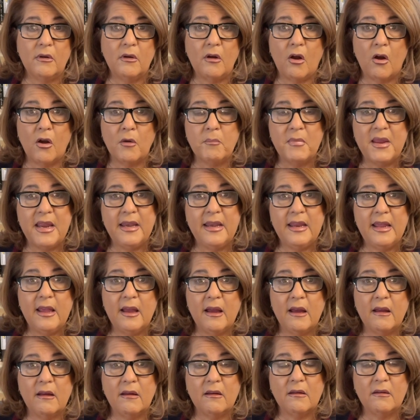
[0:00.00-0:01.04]
our
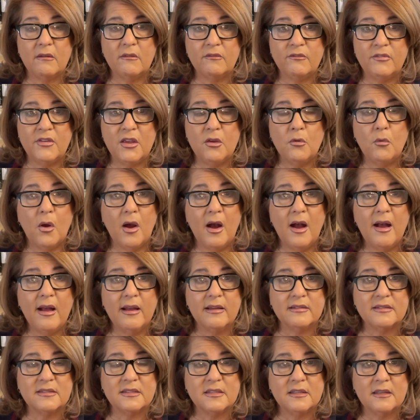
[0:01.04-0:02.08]
media view
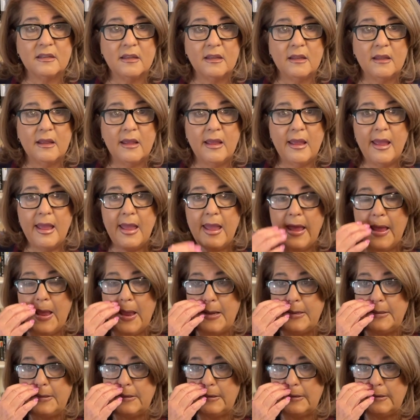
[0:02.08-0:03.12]
us
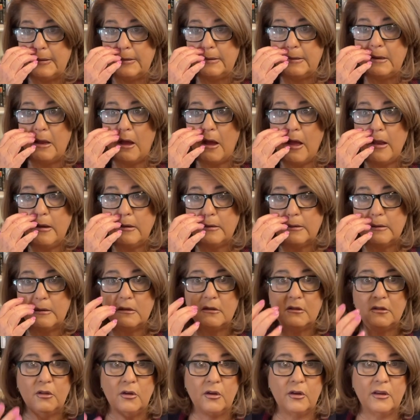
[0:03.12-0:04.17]
and not
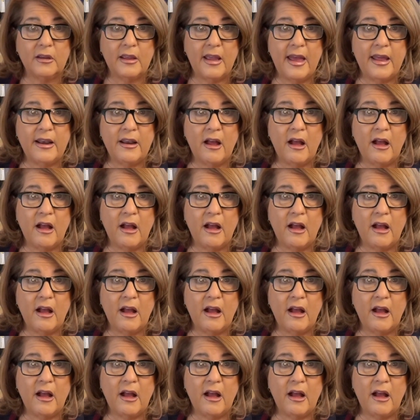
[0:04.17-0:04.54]
look at